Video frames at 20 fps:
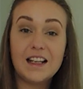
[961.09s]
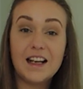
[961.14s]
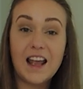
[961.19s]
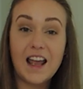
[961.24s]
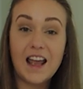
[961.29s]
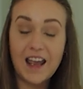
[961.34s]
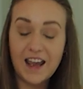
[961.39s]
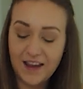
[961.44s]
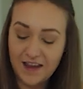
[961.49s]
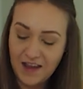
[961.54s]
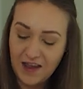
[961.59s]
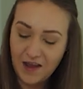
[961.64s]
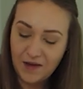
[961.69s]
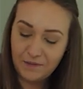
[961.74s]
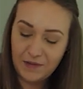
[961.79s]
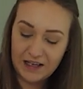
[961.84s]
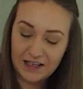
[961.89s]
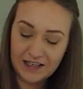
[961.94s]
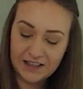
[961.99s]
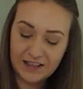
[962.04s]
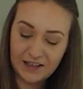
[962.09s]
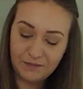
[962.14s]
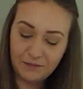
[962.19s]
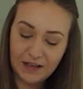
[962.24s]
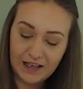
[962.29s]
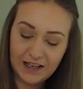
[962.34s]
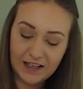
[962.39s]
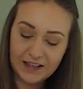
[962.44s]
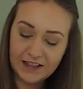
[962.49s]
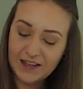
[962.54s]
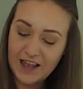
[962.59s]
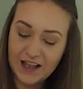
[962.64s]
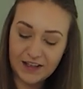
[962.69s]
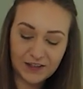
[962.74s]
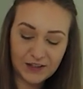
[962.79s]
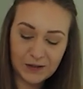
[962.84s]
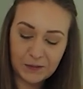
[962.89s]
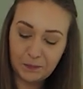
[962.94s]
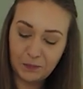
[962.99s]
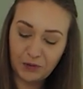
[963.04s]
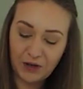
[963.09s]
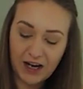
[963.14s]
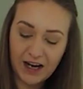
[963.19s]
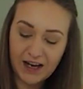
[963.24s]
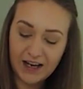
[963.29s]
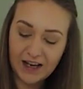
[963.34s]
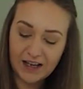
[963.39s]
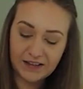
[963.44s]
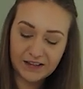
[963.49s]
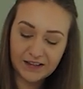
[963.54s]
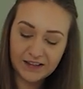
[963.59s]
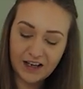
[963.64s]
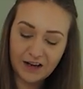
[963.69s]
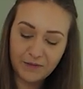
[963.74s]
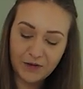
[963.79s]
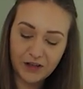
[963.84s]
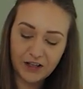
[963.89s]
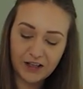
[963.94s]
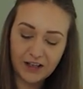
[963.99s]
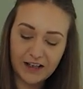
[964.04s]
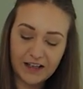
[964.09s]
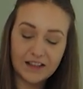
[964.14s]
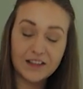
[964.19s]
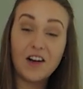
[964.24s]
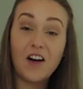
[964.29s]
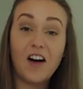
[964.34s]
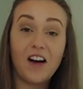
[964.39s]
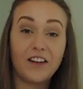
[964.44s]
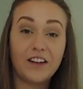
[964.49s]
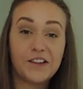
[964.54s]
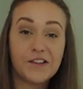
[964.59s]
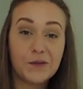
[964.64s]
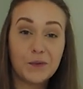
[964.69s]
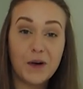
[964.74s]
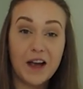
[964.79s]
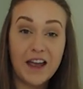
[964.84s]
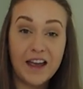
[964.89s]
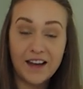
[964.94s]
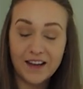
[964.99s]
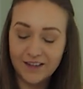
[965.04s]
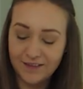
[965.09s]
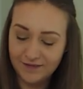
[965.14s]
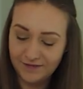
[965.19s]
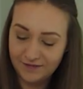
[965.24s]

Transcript: today because it means that spring and summer is on its way.